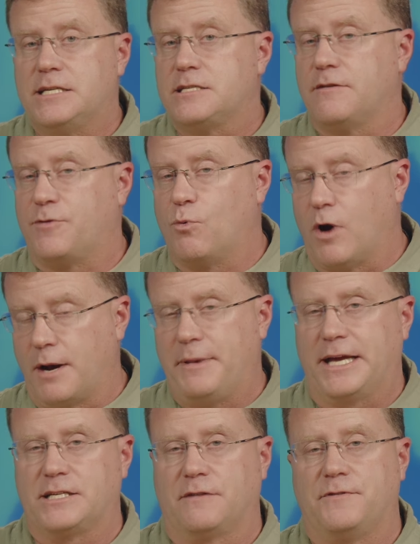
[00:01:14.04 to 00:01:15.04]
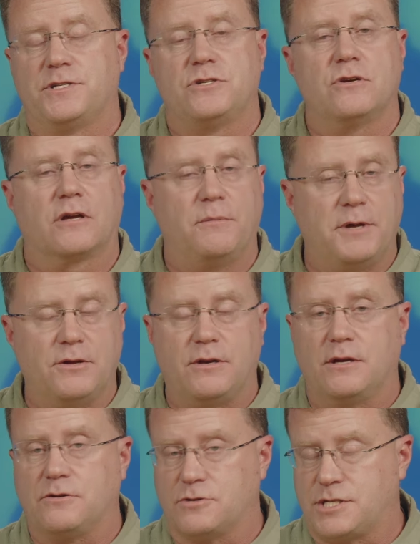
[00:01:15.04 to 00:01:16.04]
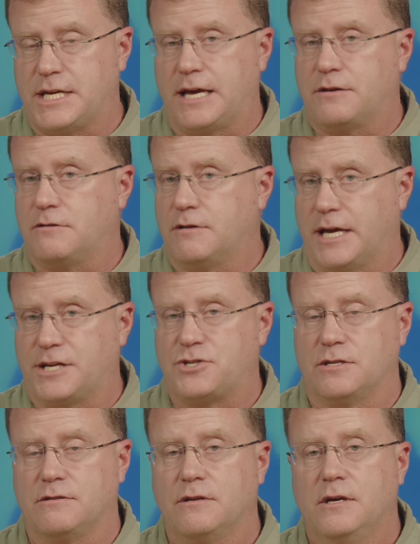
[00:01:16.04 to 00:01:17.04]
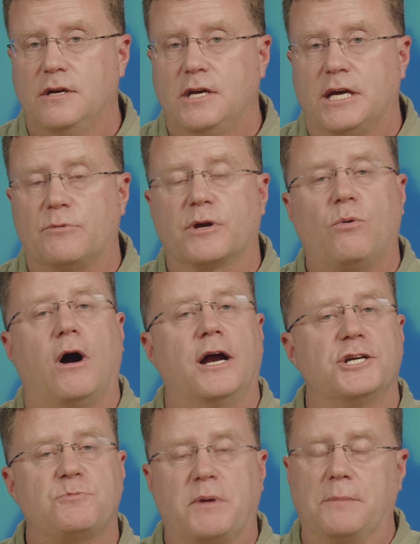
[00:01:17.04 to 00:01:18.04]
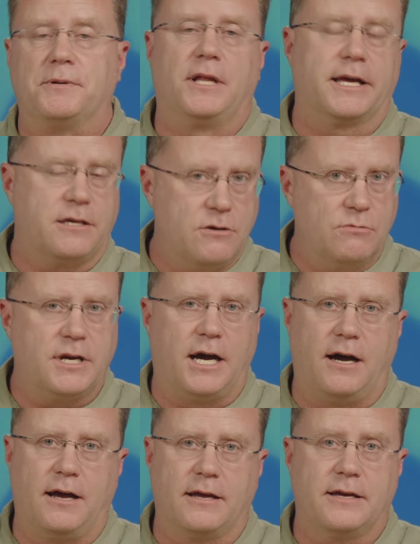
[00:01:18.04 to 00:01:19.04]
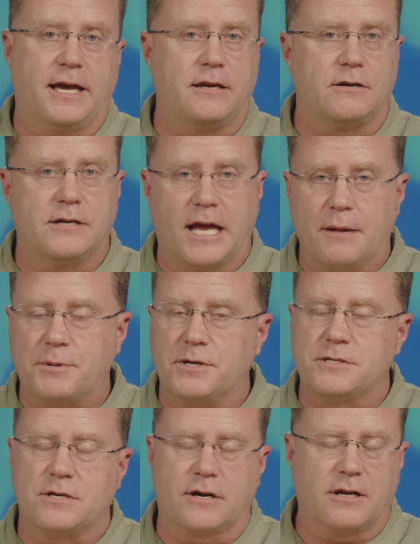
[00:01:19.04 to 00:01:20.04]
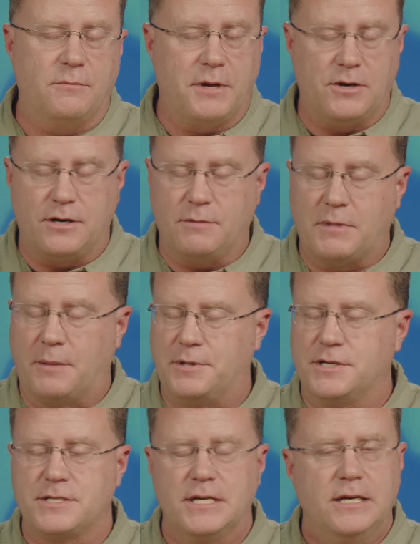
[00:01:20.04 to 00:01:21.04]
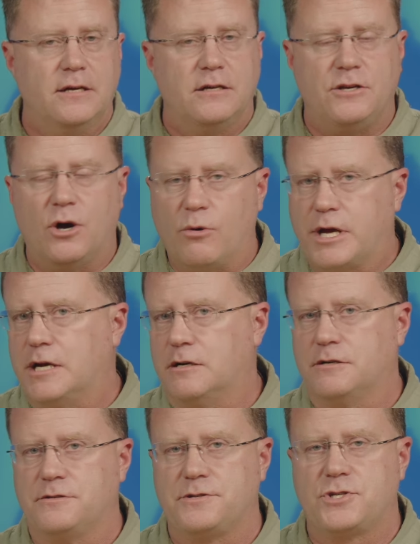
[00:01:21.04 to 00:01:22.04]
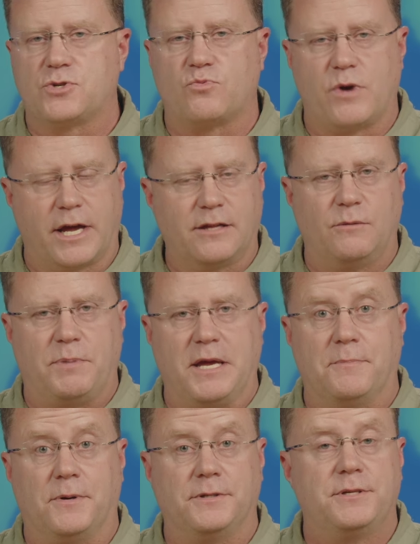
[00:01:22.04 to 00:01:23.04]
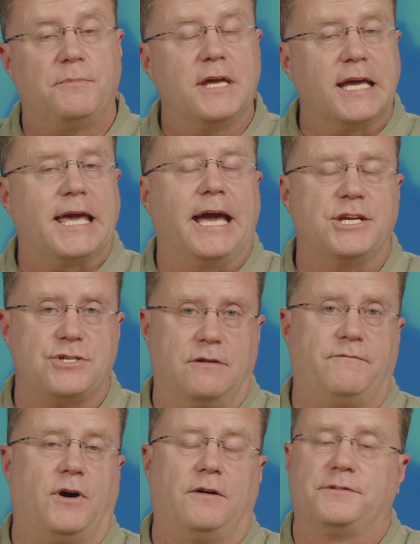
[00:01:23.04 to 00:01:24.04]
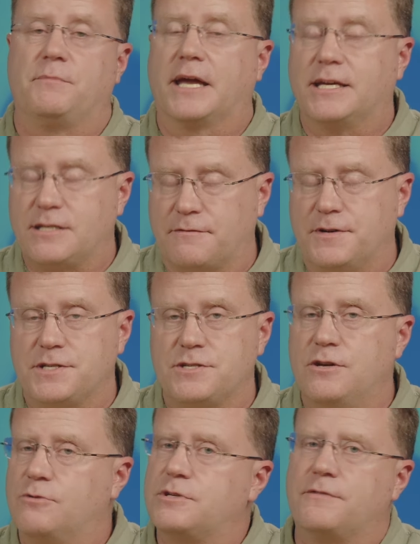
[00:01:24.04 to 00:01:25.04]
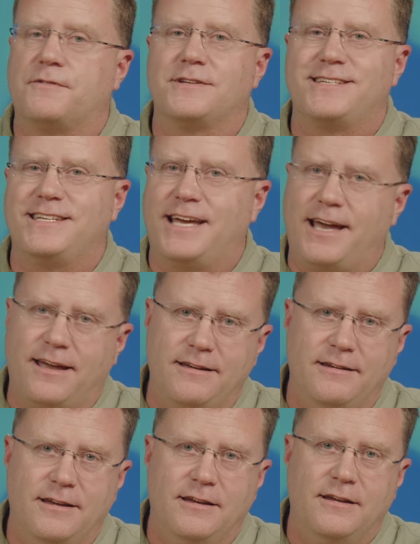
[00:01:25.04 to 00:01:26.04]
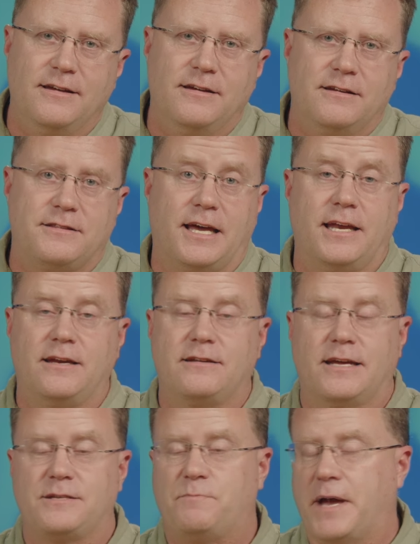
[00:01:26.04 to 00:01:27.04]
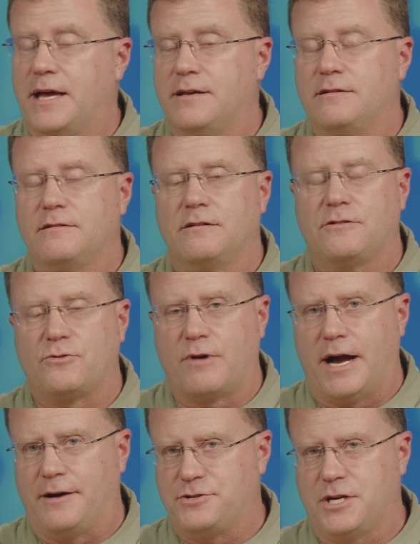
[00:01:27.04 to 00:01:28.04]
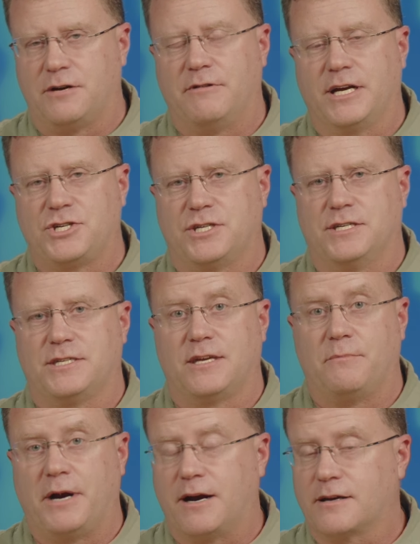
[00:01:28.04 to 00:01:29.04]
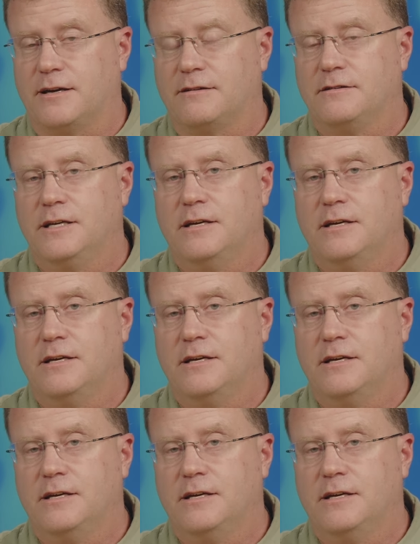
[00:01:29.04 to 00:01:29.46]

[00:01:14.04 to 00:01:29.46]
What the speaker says: is, if you want to make a difference in your community, your state, or your nation, it requires people like you and I and our neighbors and our community members, no heroes, just regular people, to be engaged and involved to make a difference. No different today than it has been throughout generations in America.